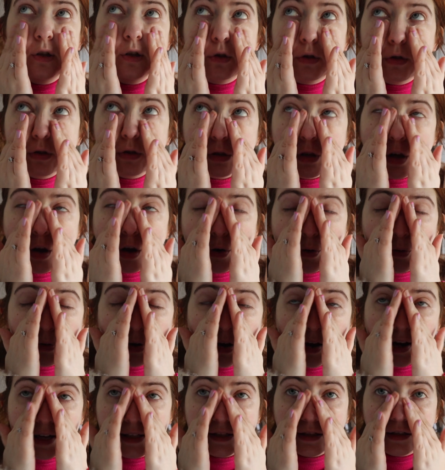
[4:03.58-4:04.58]
so
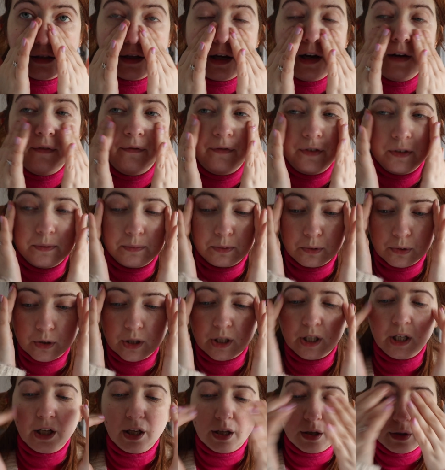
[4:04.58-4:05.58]
nice and comfortable
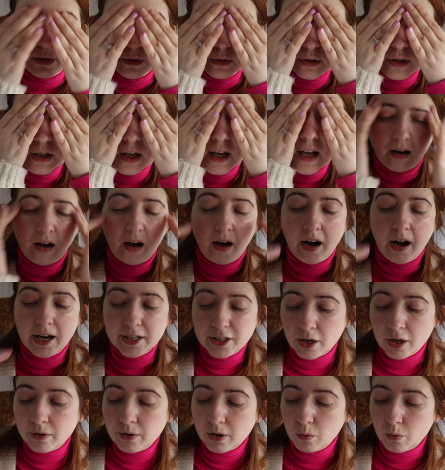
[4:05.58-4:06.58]
to use. I
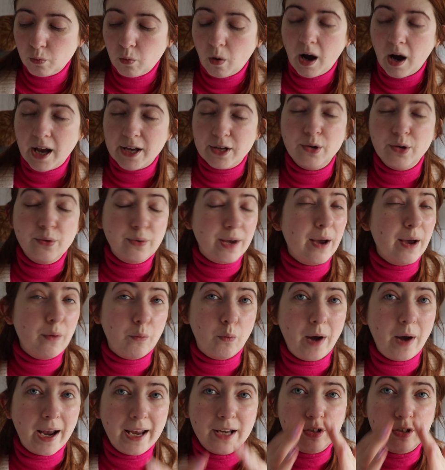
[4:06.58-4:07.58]
don't know why, you get
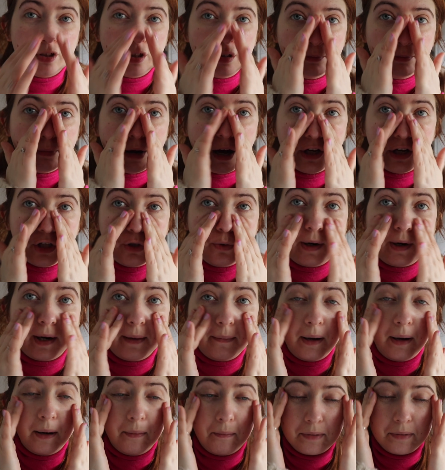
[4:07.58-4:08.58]
way too much when
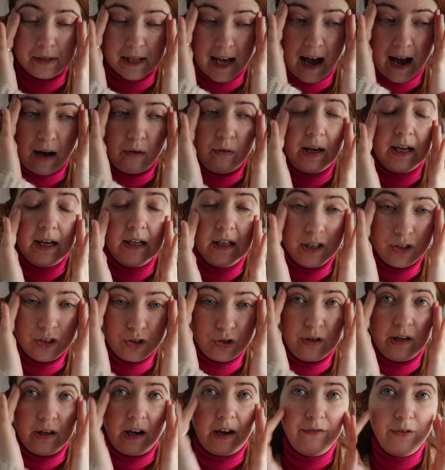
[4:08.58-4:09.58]
it pumps out. Like,
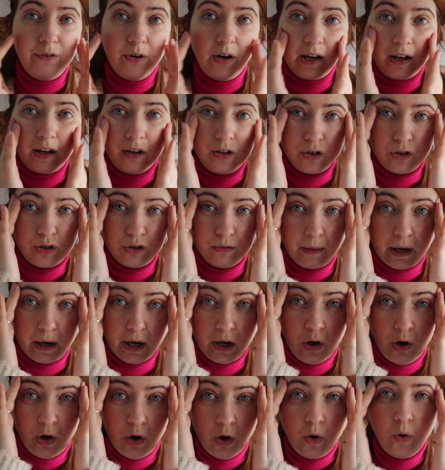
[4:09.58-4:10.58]
literally, I feel like I could do my
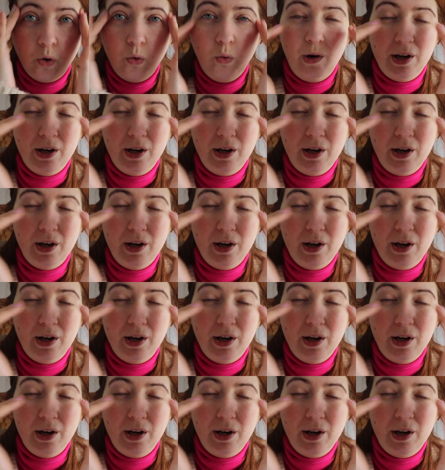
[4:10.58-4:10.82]
whole